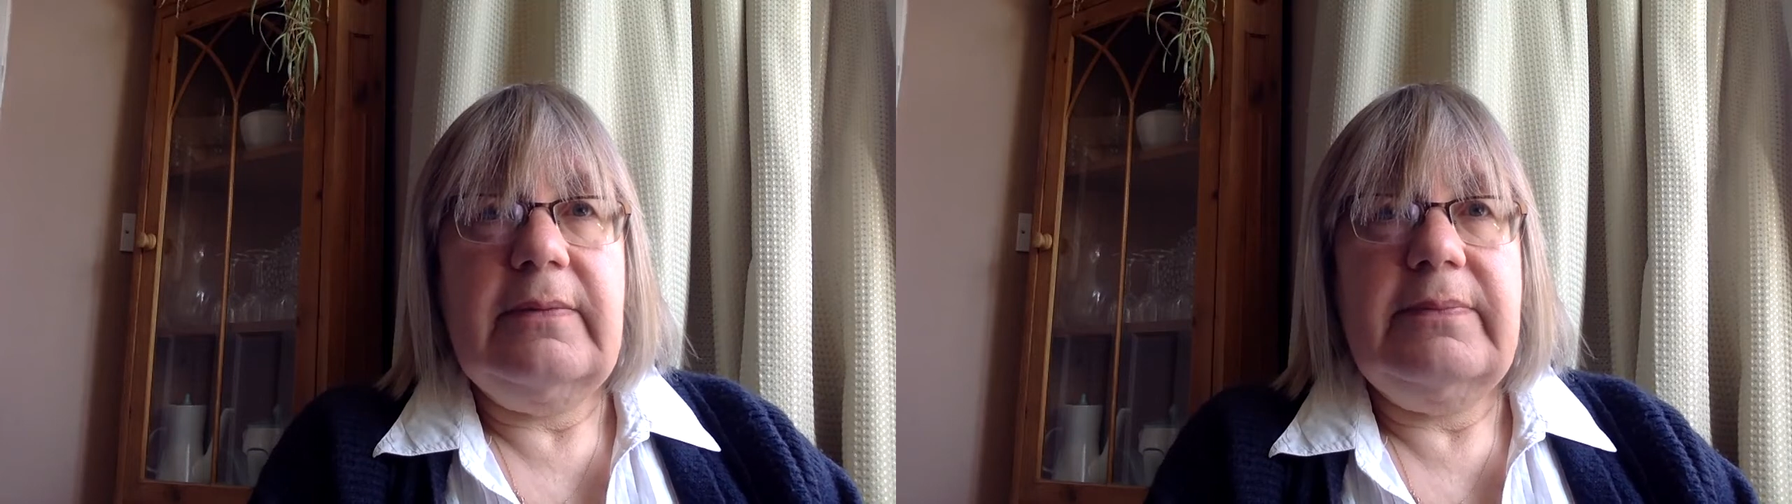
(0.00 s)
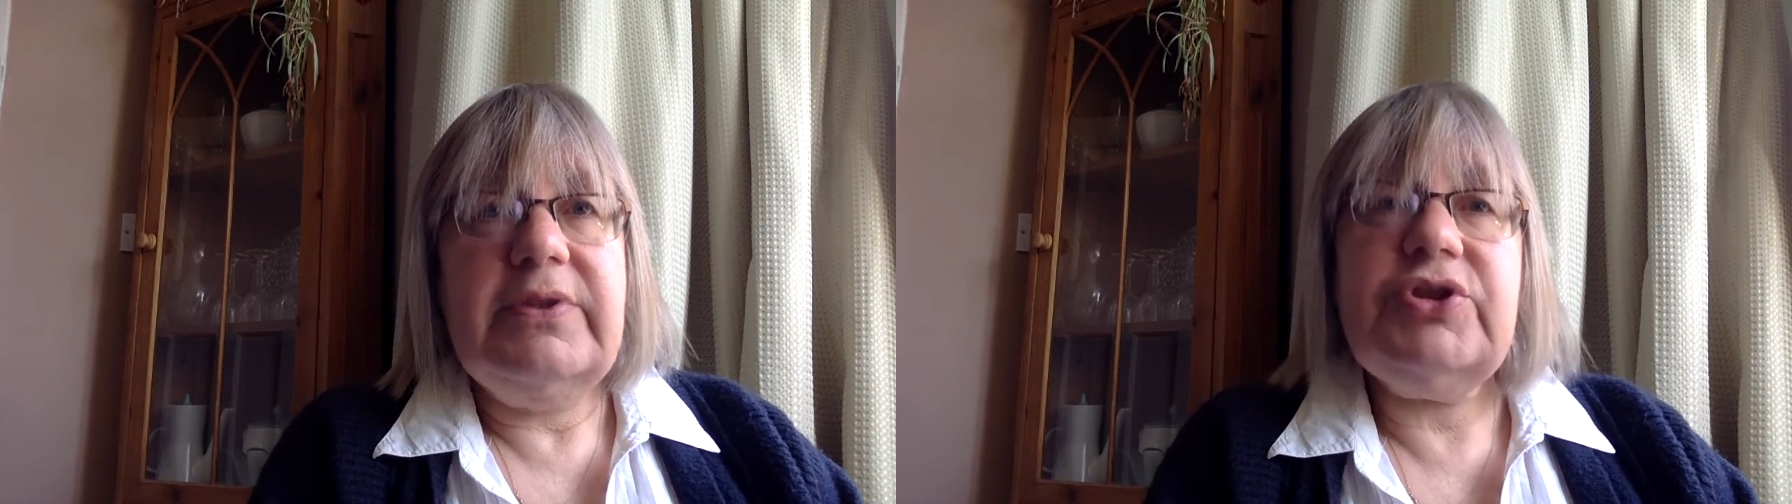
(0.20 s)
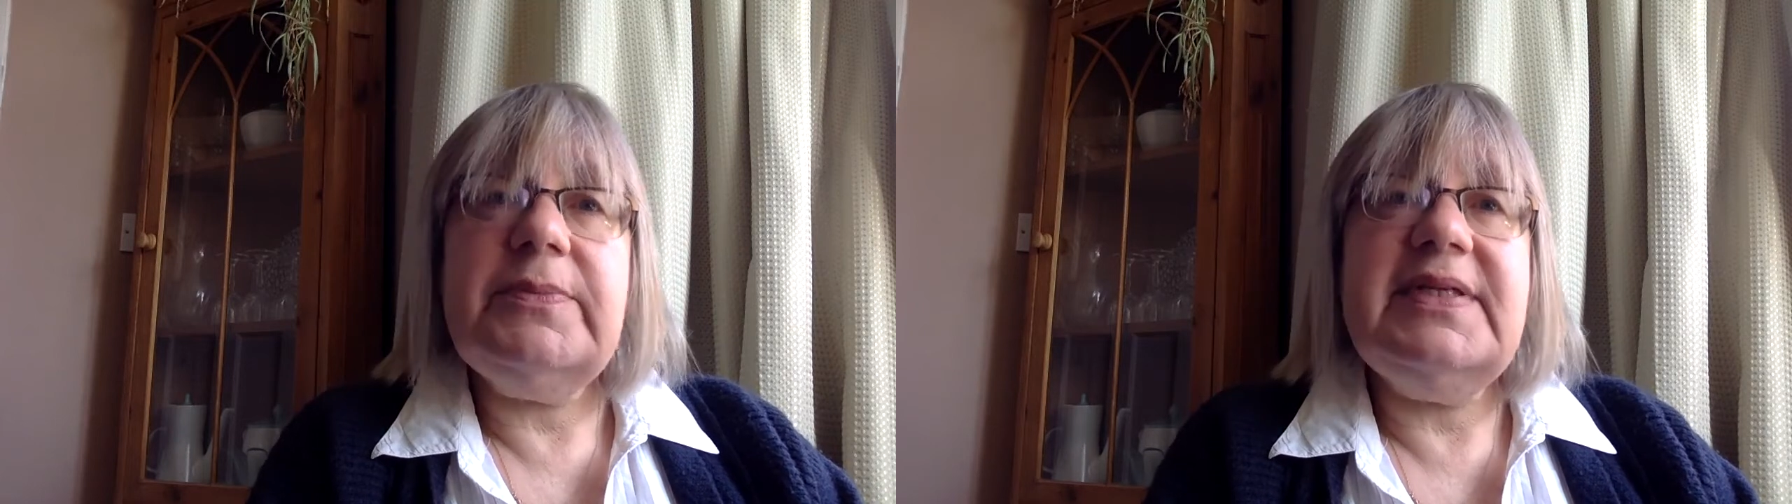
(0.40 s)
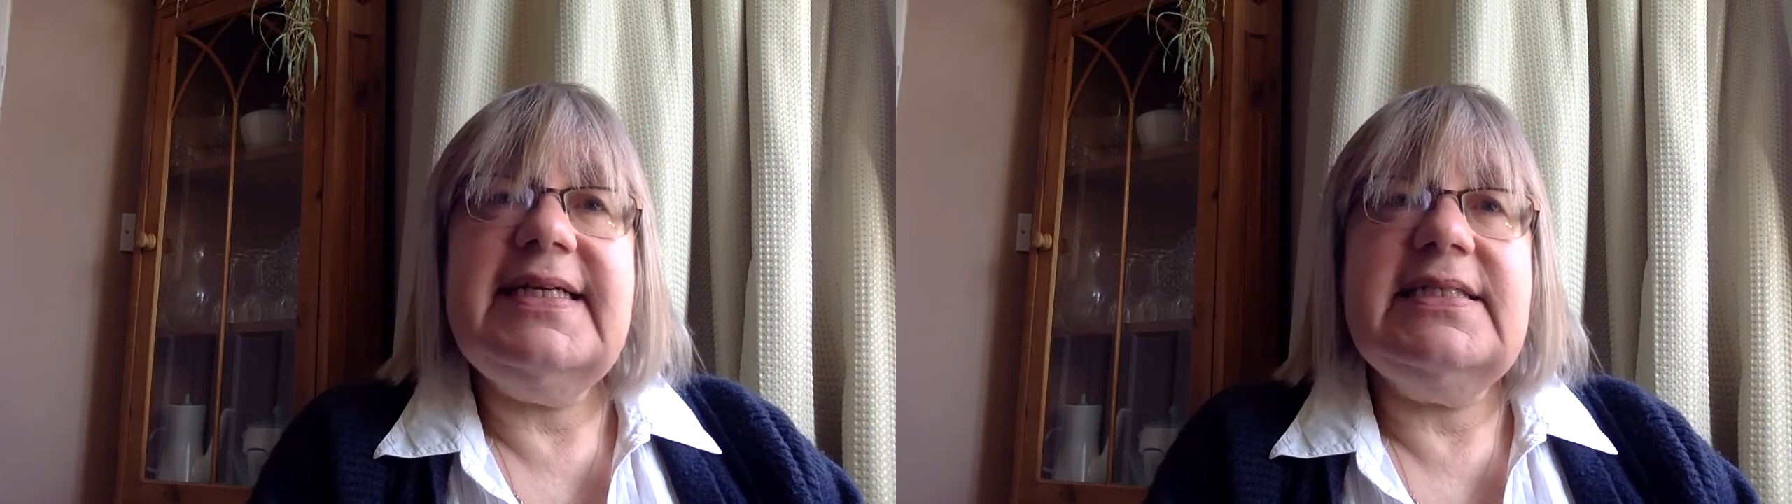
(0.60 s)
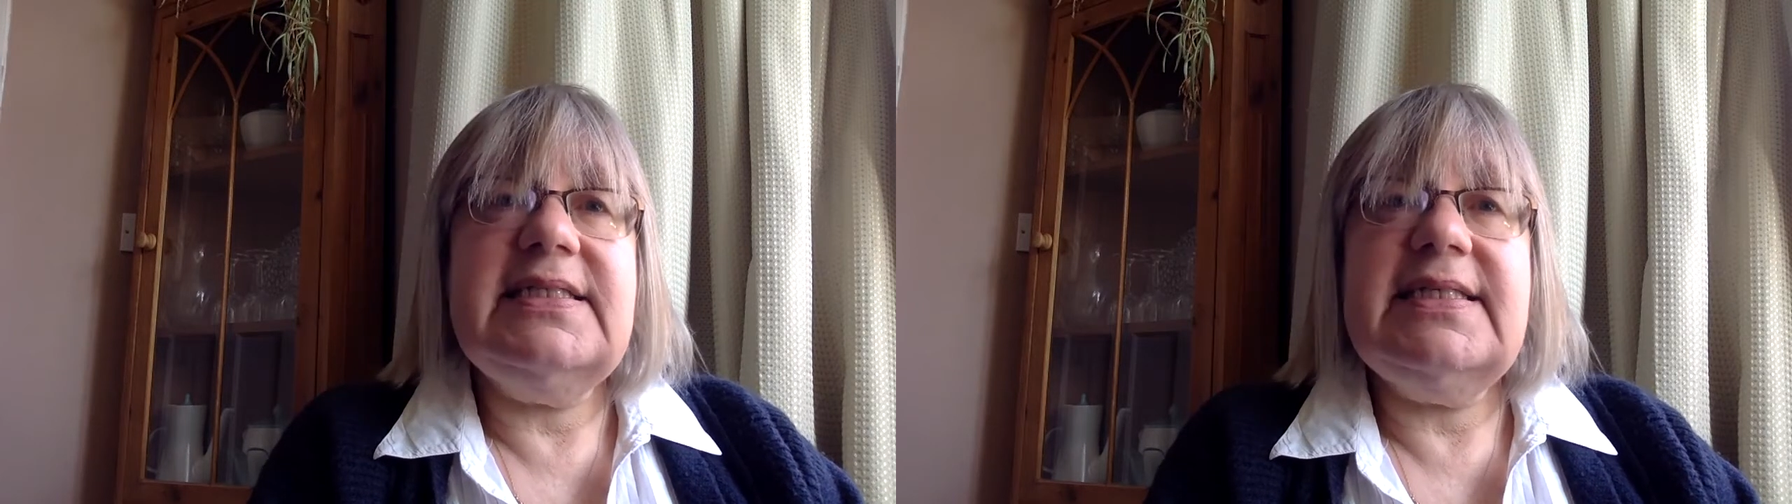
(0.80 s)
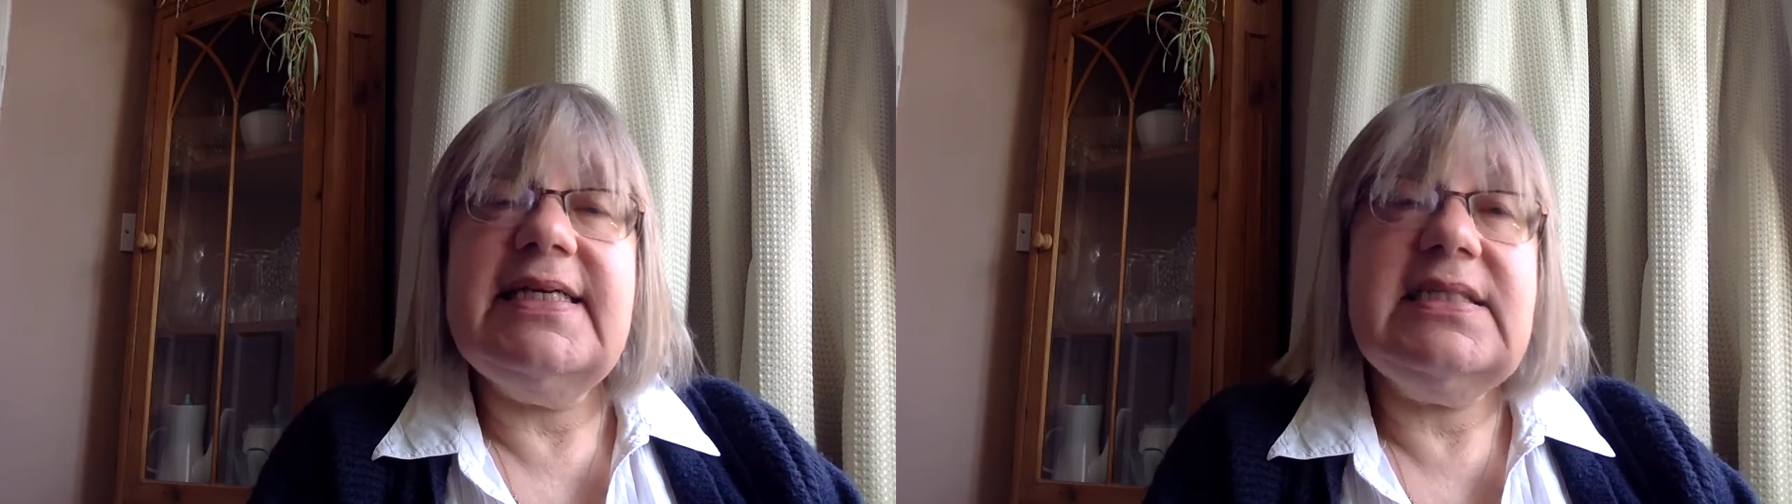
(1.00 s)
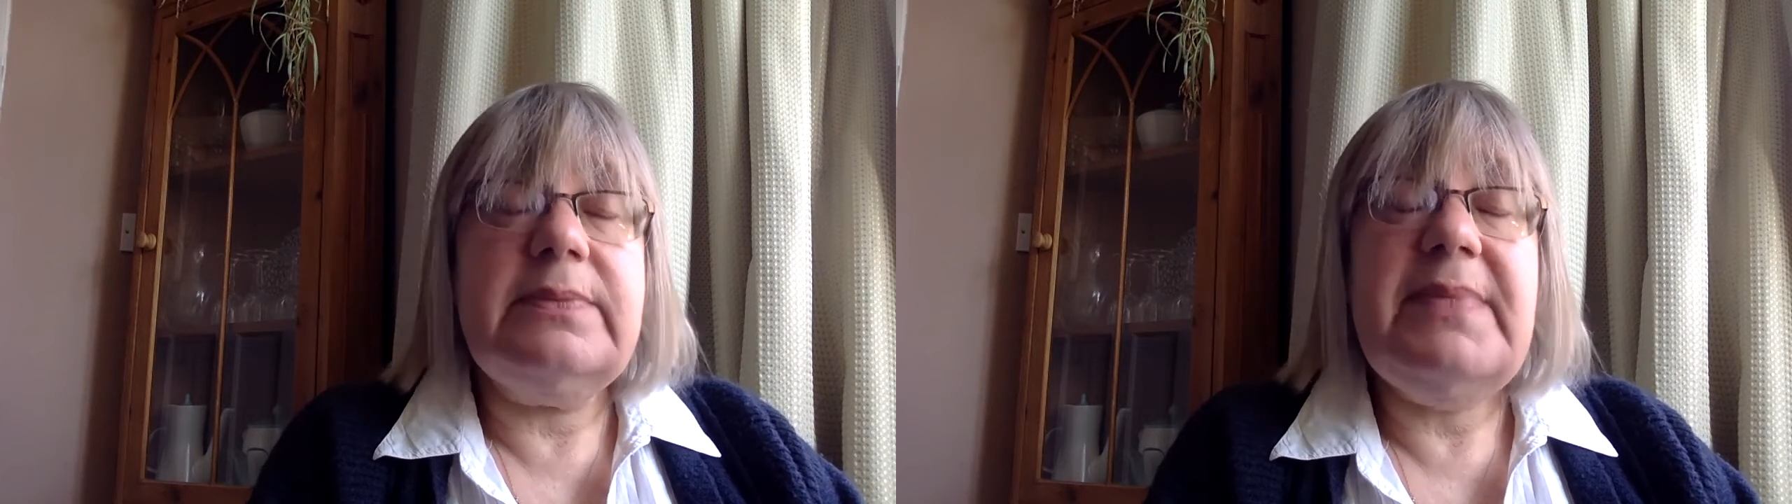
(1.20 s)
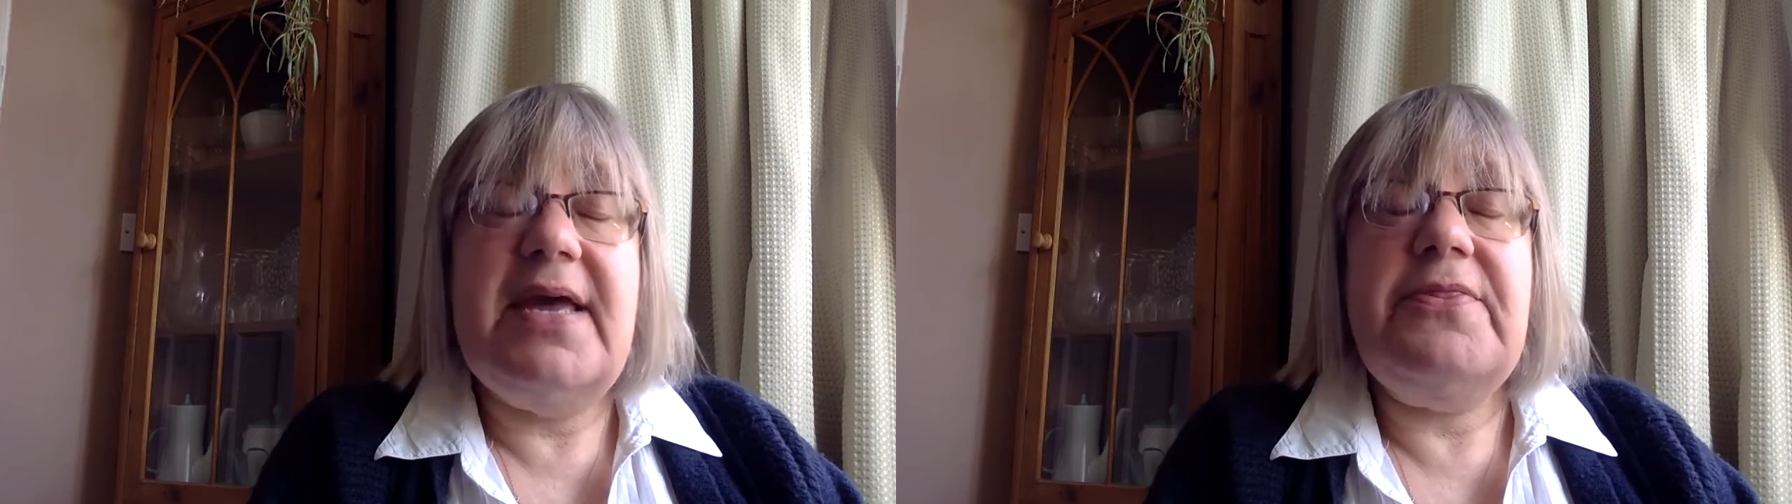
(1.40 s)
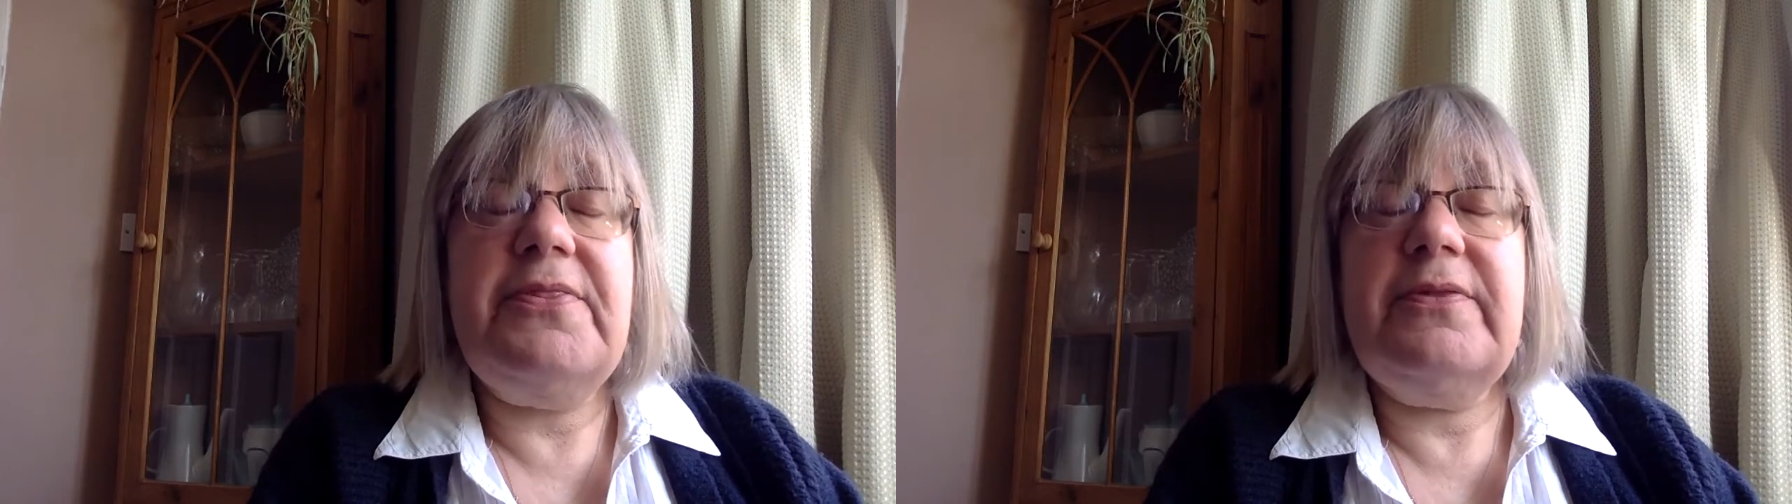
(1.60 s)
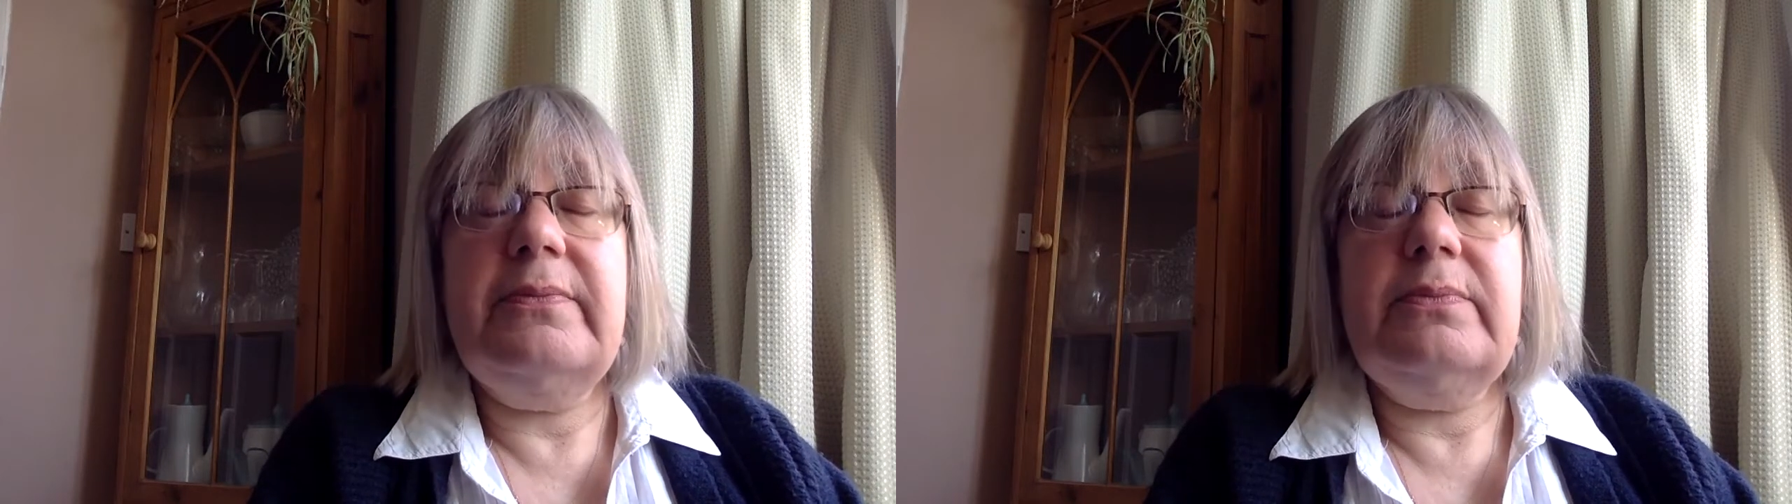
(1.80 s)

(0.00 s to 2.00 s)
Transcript: But the trouble is, it is a myth.